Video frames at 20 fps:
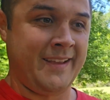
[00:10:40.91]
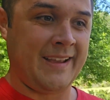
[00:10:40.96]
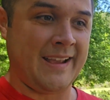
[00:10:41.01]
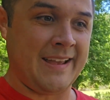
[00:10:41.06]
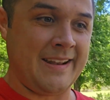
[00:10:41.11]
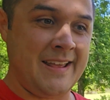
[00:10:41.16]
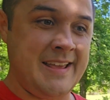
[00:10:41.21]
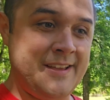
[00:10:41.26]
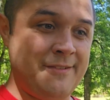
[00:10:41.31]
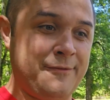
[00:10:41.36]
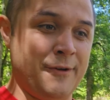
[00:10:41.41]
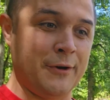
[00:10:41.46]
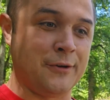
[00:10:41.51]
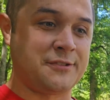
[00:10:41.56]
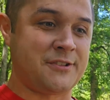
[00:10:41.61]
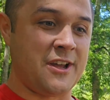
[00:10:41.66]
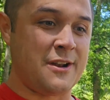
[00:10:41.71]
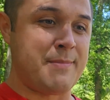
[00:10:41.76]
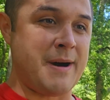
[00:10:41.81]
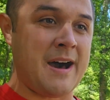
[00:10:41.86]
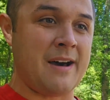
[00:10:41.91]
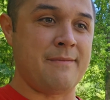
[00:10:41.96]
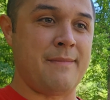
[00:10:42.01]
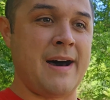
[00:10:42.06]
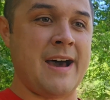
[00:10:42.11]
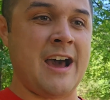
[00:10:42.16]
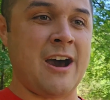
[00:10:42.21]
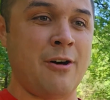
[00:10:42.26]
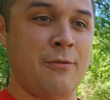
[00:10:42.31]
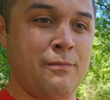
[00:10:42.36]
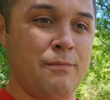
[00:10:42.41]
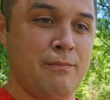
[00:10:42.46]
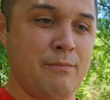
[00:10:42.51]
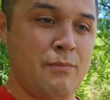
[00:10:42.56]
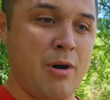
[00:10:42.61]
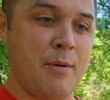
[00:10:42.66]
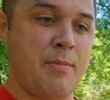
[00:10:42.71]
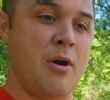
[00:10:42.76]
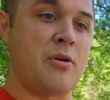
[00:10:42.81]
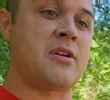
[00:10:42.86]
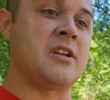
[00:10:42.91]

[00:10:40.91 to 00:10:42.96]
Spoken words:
and he feels good about how Bobo